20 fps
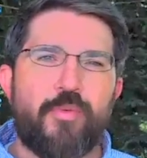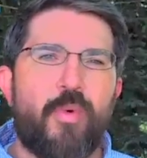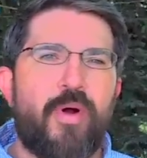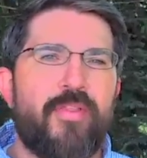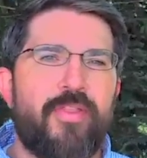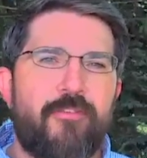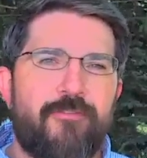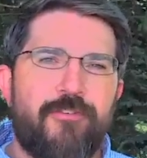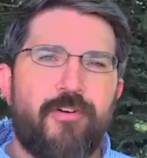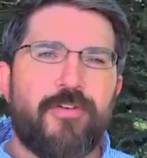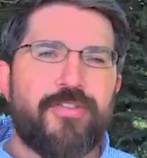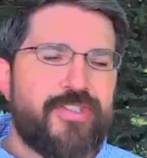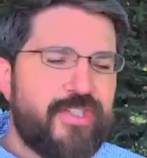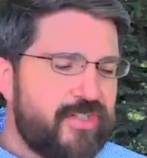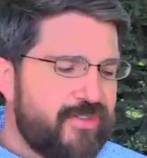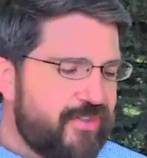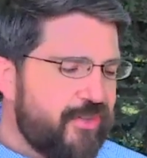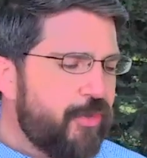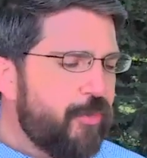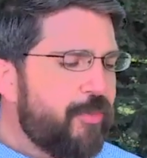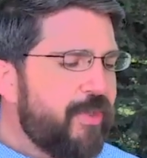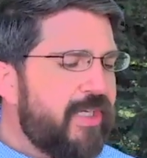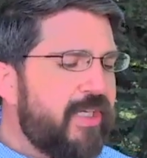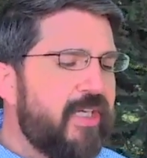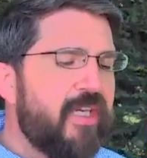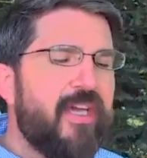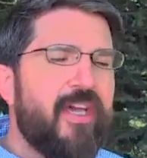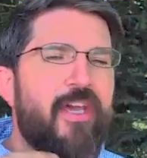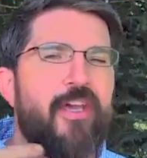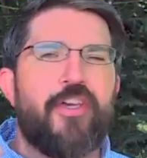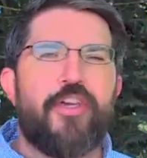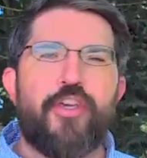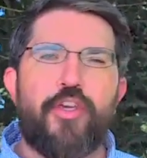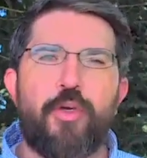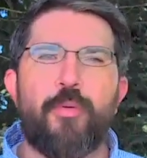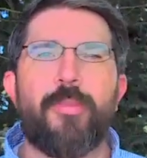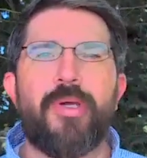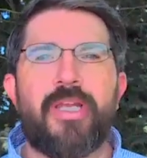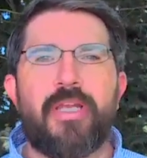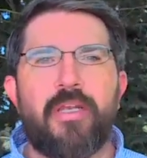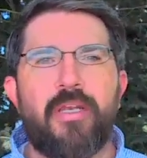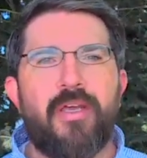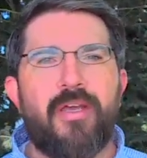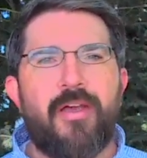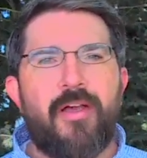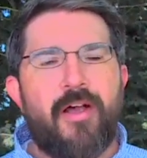One, the first is to be human.